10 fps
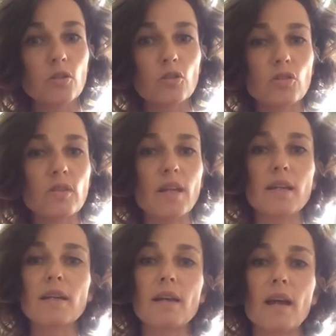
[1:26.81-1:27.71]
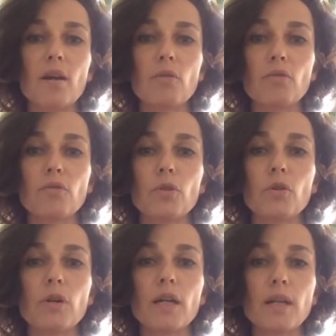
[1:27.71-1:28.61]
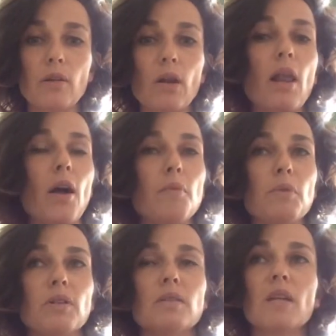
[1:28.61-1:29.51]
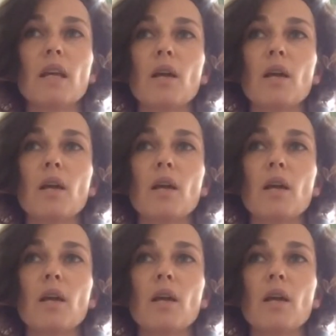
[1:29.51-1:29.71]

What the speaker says: Just taking care of your inner alignment